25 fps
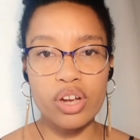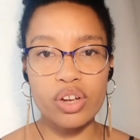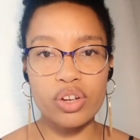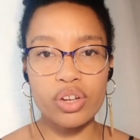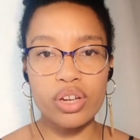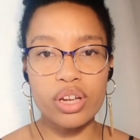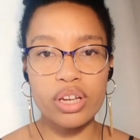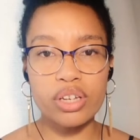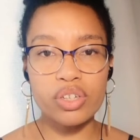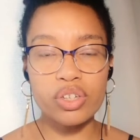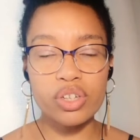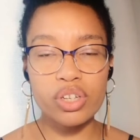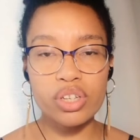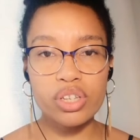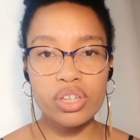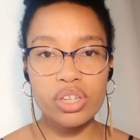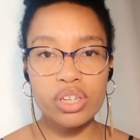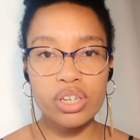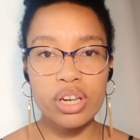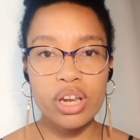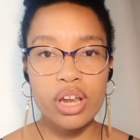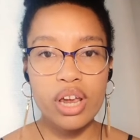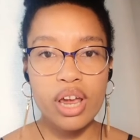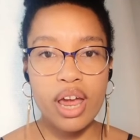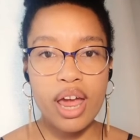You can
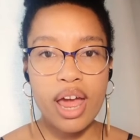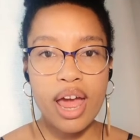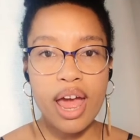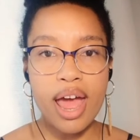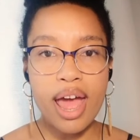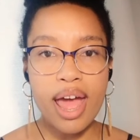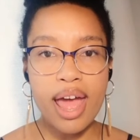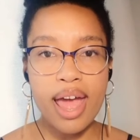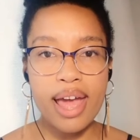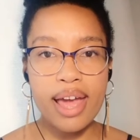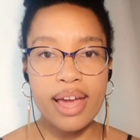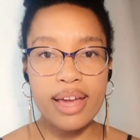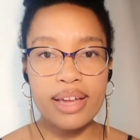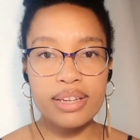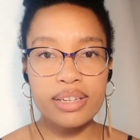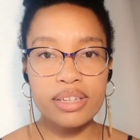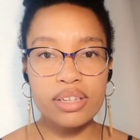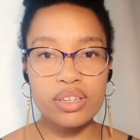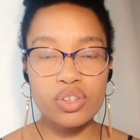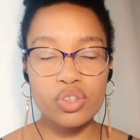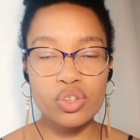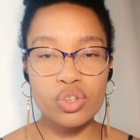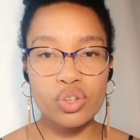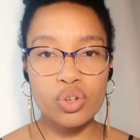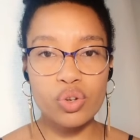just add
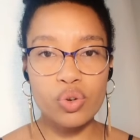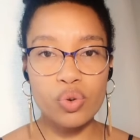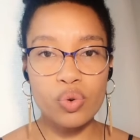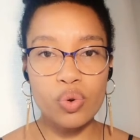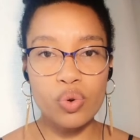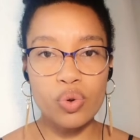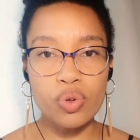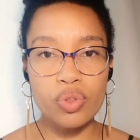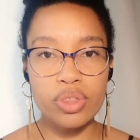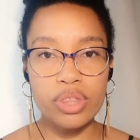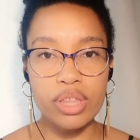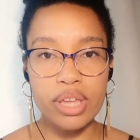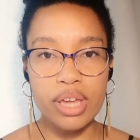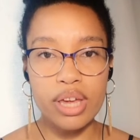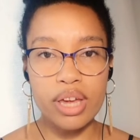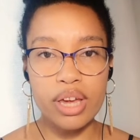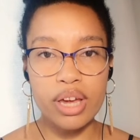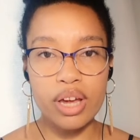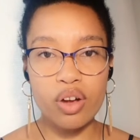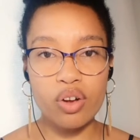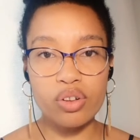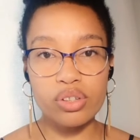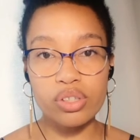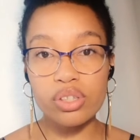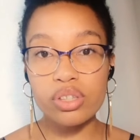to their
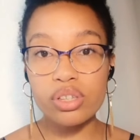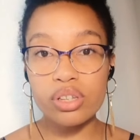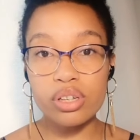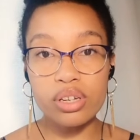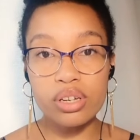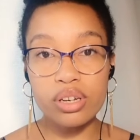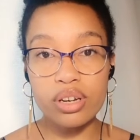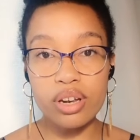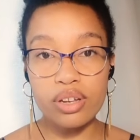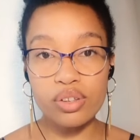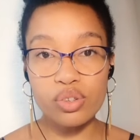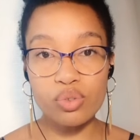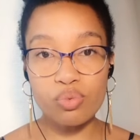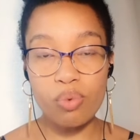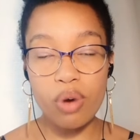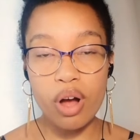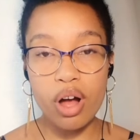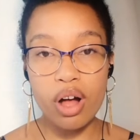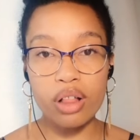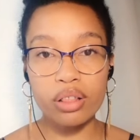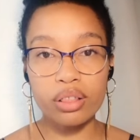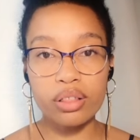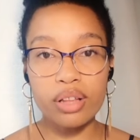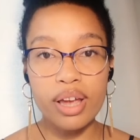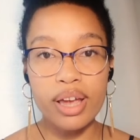concern as
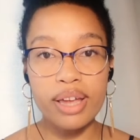well,